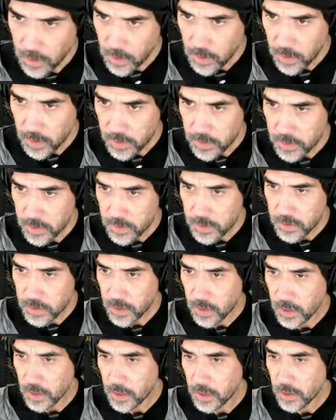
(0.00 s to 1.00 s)

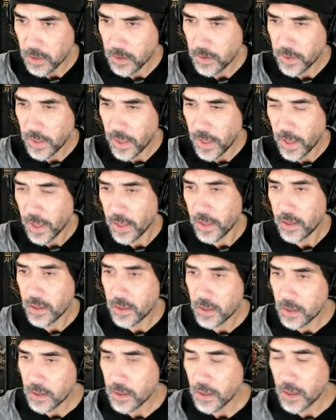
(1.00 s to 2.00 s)
skill that
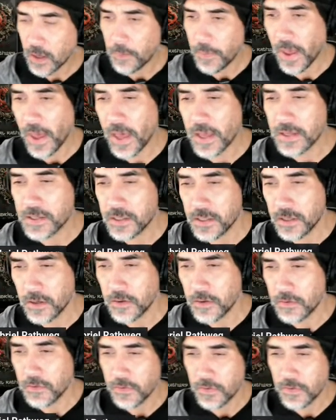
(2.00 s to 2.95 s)
a passive